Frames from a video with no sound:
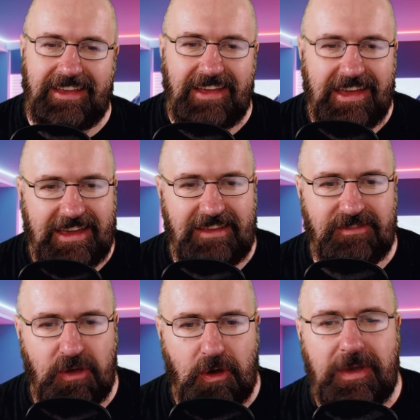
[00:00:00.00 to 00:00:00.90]
he,
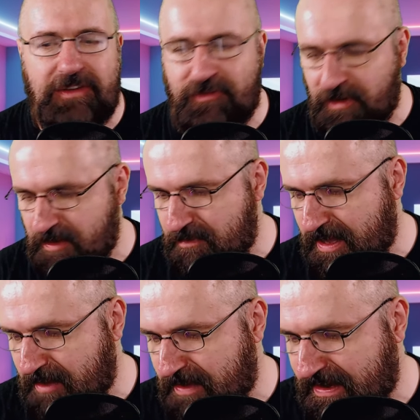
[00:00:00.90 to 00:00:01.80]
he's going for the
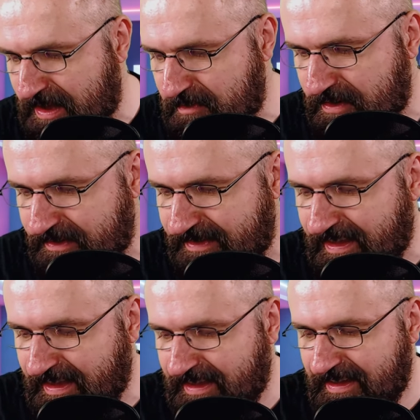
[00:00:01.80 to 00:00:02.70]
big, big numbers.
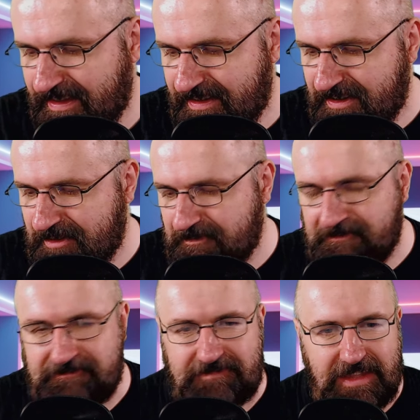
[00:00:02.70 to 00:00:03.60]

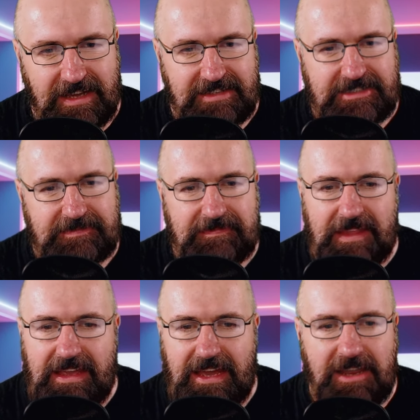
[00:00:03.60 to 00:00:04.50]
Um, yes.
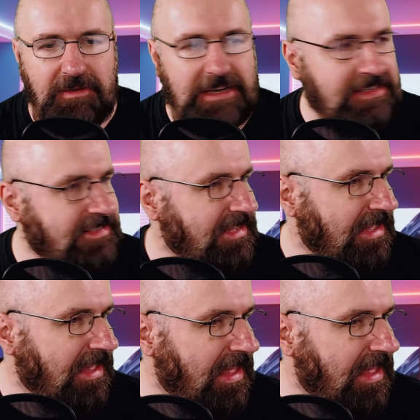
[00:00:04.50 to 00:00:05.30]
Anyways.